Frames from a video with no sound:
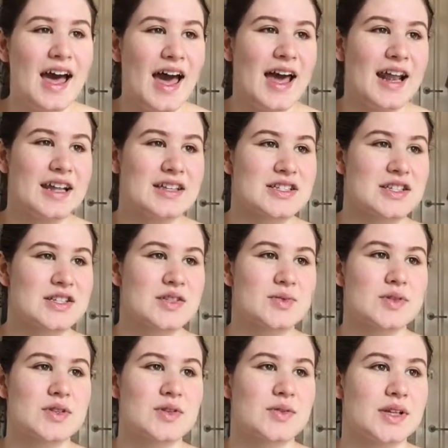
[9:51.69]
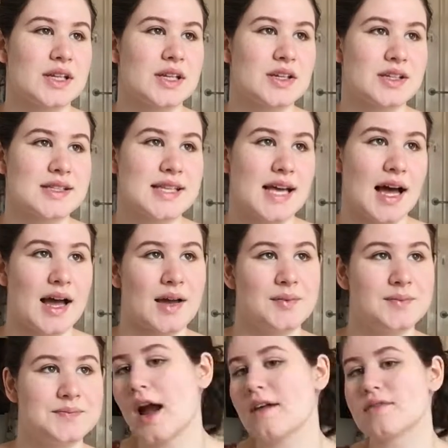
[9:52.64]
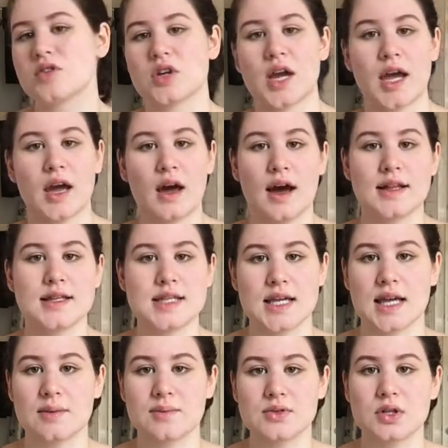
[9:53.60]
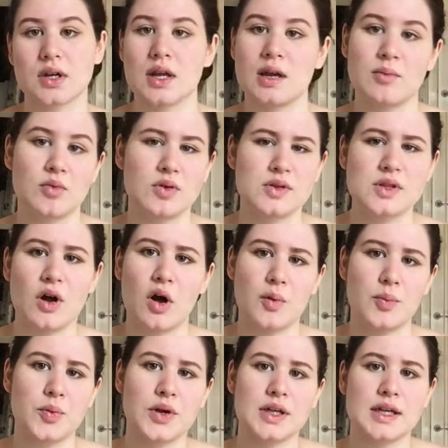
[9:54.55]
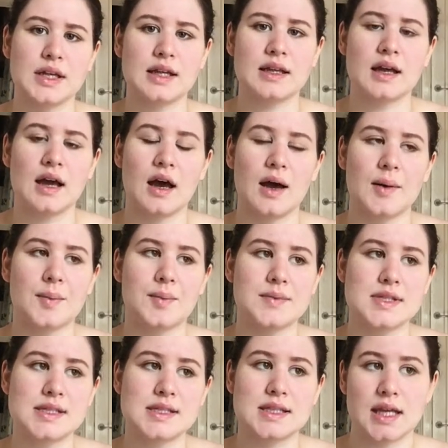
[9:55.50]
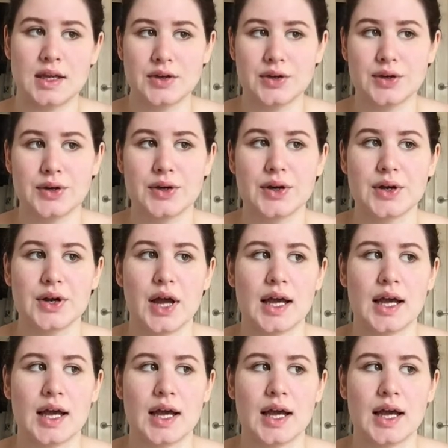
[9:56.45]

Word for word: and it just was a really good time. After I got to Amsterdam, it was all pretty um, standard.